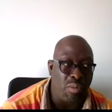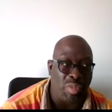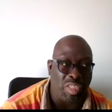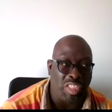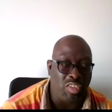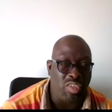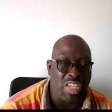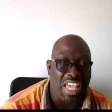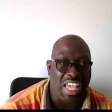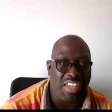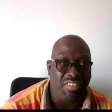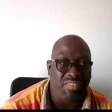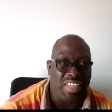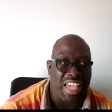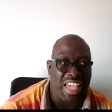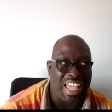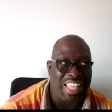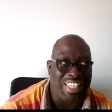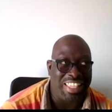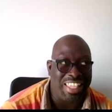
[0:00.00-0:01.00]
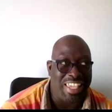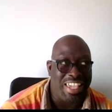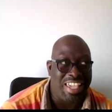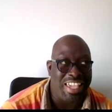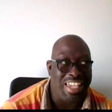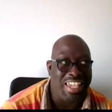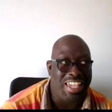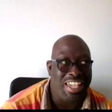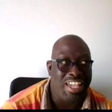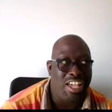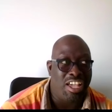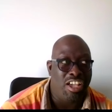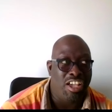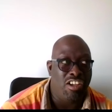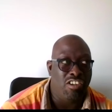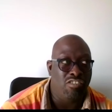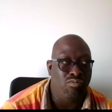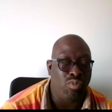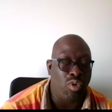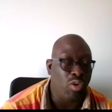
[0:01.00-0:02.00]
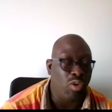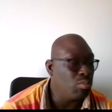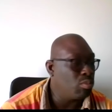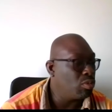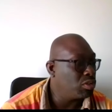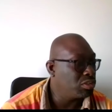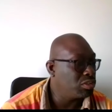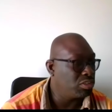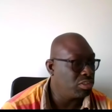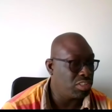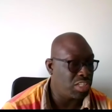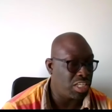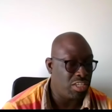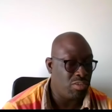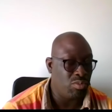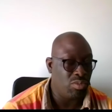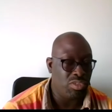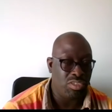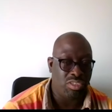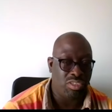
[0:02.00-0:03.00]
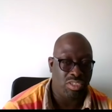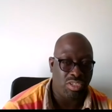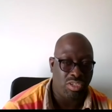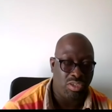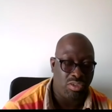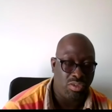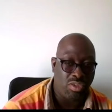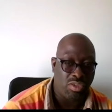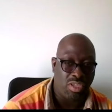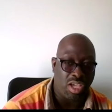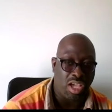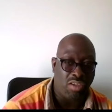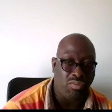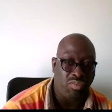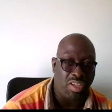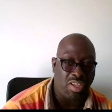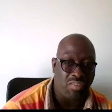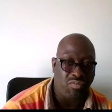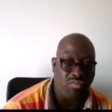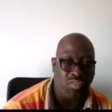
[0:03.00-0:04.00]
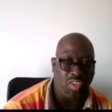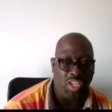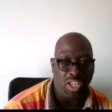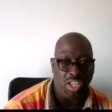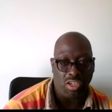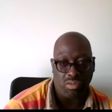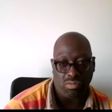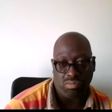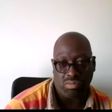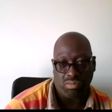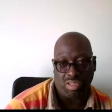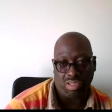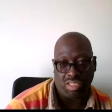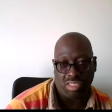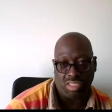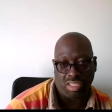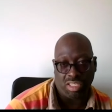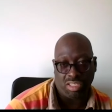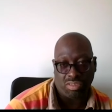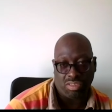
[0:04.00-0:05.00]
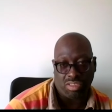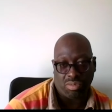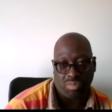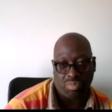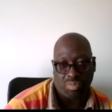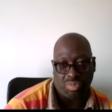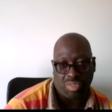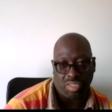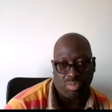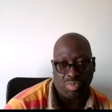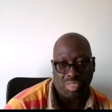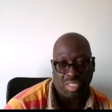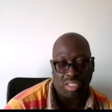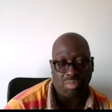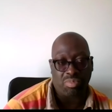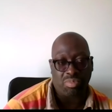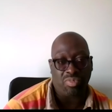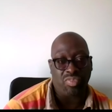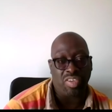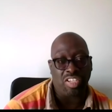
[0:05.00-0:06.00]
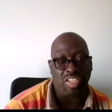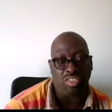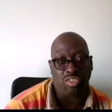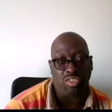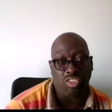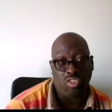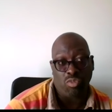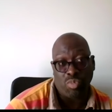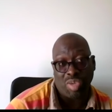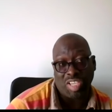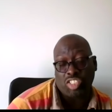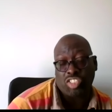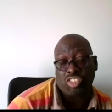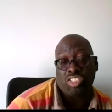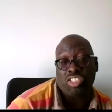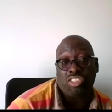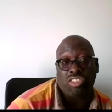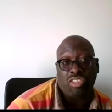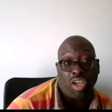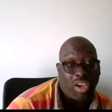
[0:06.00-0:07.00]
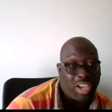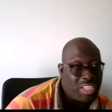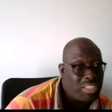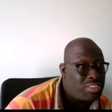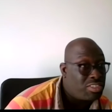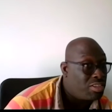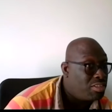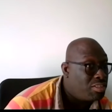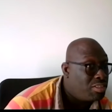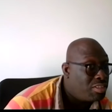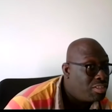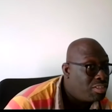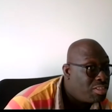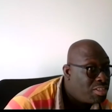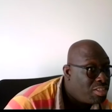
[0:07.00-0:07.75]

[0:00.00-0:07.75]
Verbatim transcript: I mean, did you have any um, role models that you wanted to kind of like follow in terms of the, this particular profession? Because you mentioned Dyson.